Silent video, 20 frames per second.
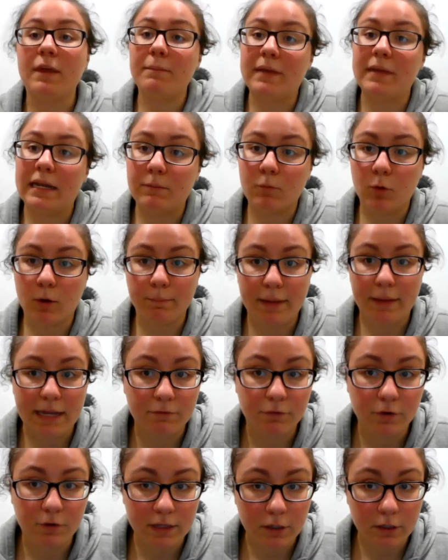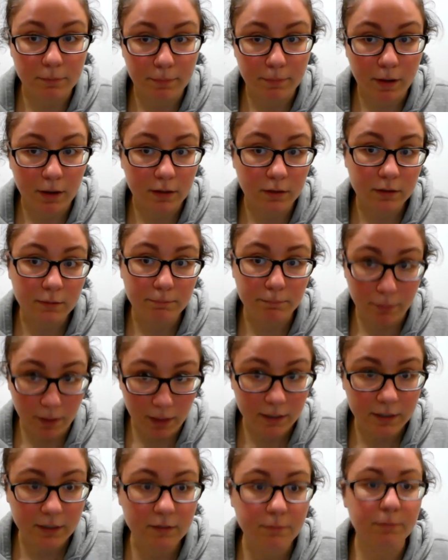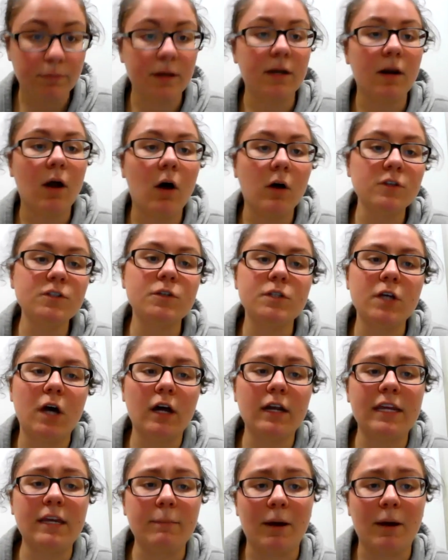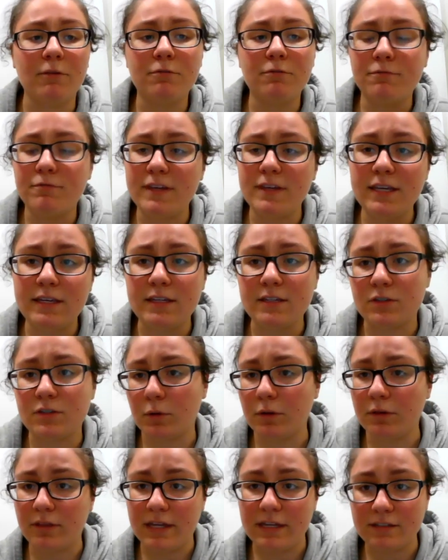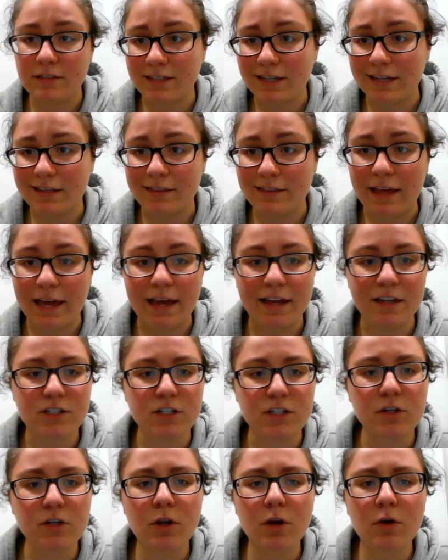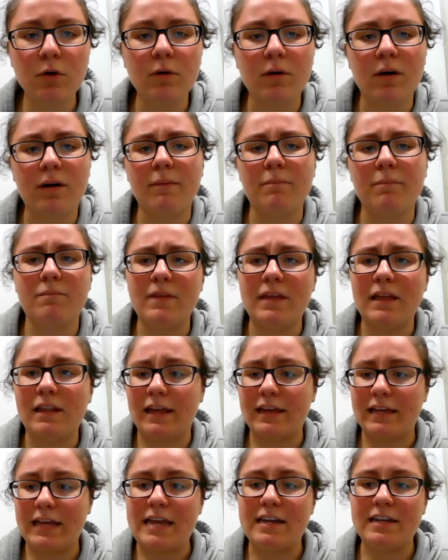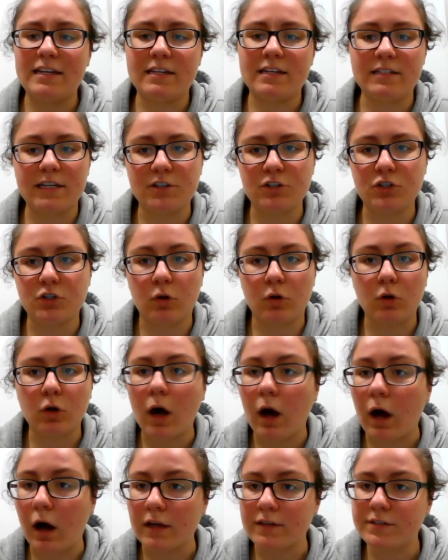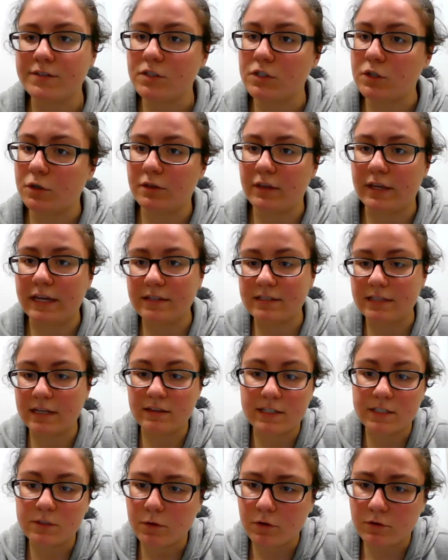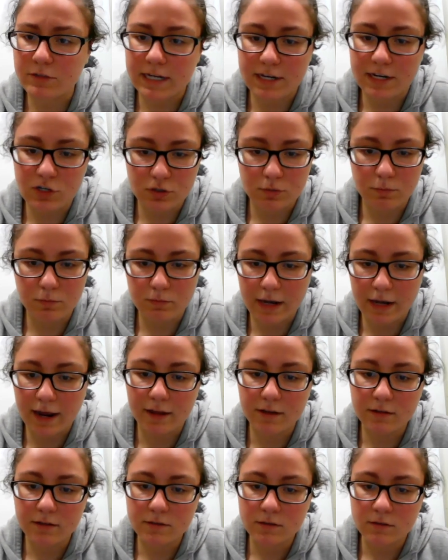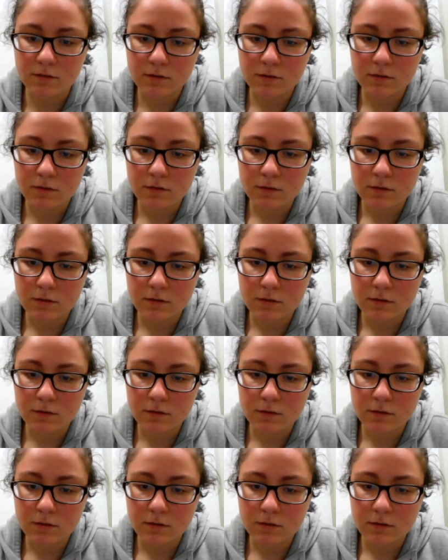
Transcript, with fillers: of them getting more bang for their buck. But also talking about fees or things like that, do you know like any additional costs or things that this rotation has?